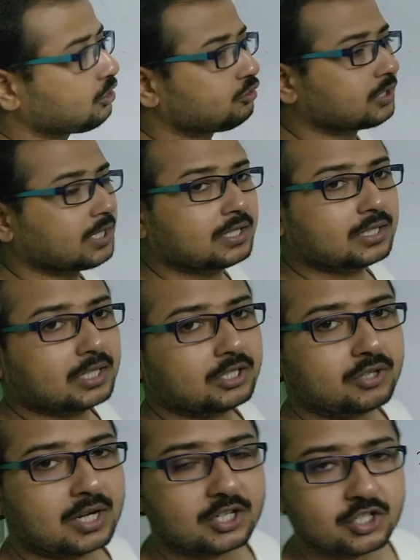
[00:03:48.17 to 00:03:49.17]
uterine
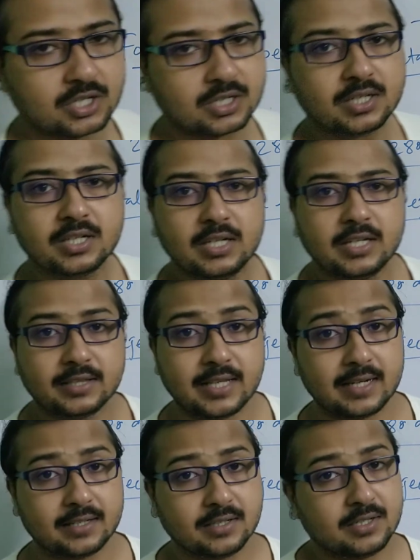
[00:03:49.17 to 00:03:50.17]
contraction
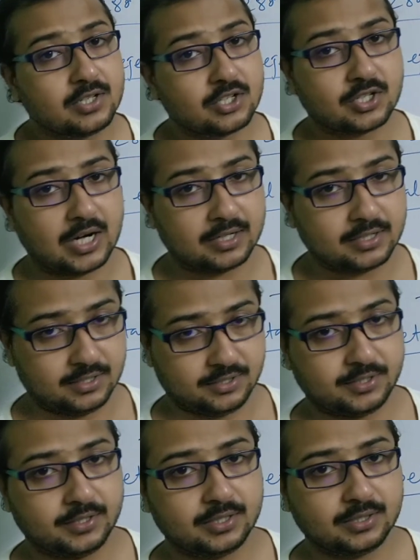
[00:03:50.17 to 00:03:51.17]
that started.
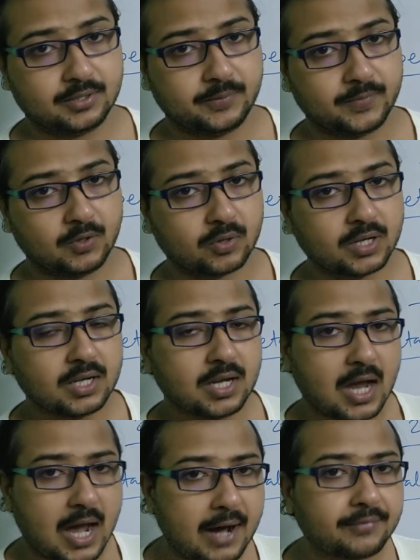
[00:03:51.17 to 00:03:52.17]
Okay,
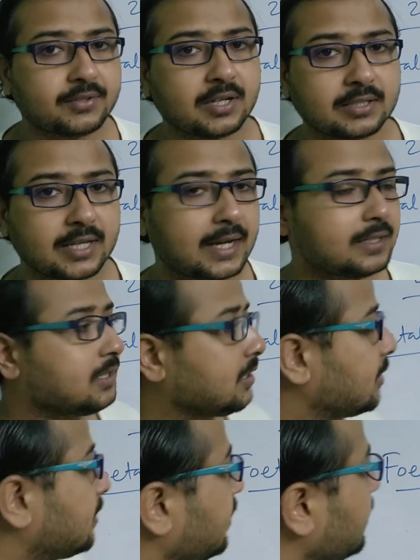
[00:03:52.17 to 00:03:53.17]
after that,
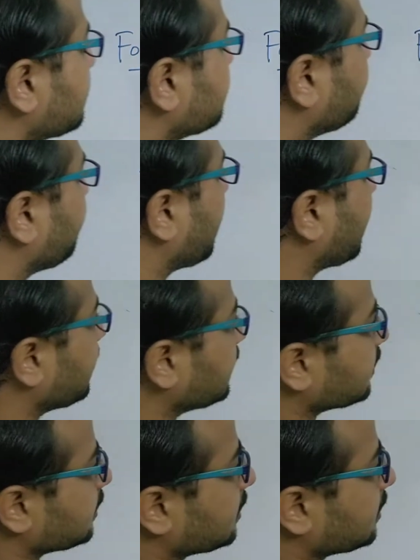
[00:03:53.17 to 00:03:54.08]
this mild